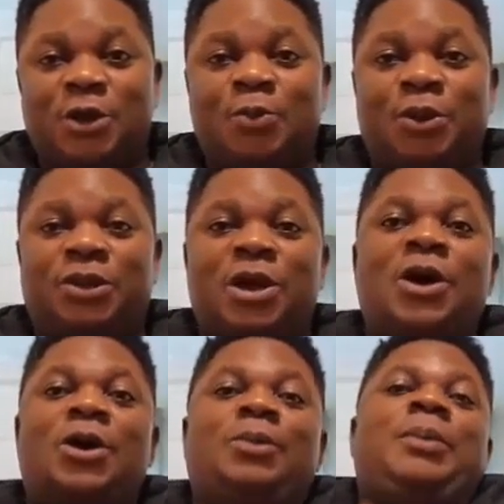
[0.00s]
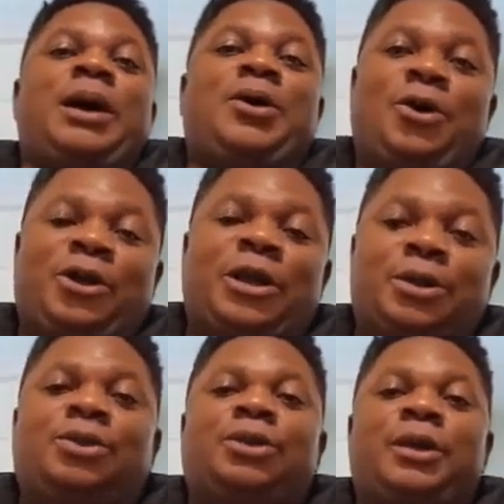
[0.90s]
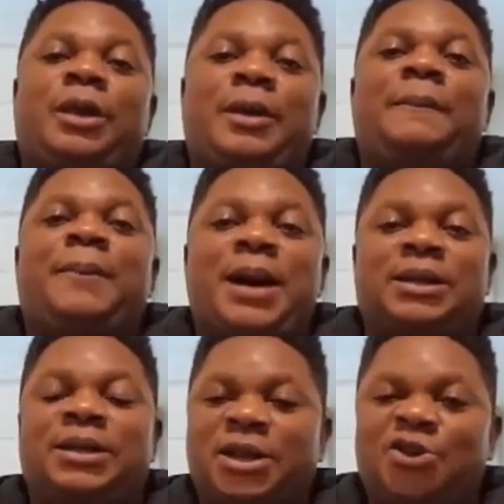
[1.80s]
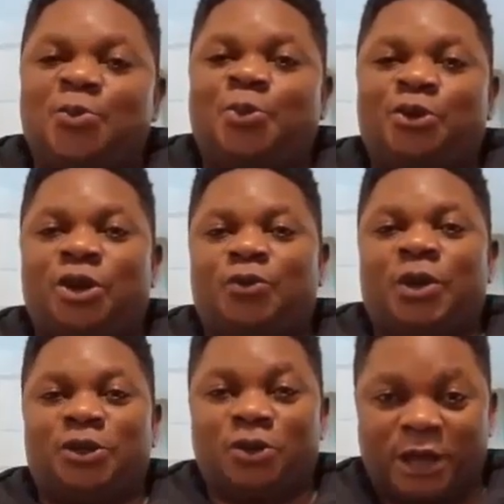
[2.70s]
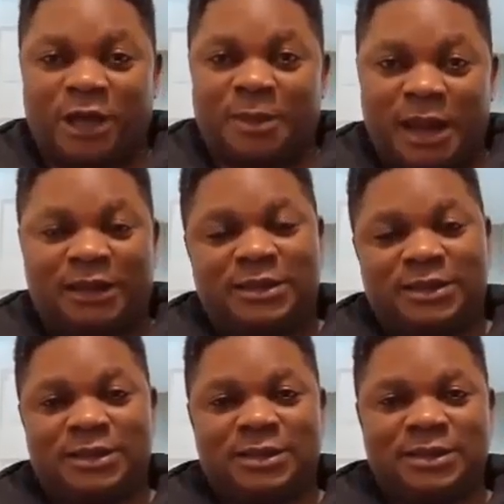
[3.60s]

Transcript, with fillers: Can you please tell my audience about the new project we are talking about?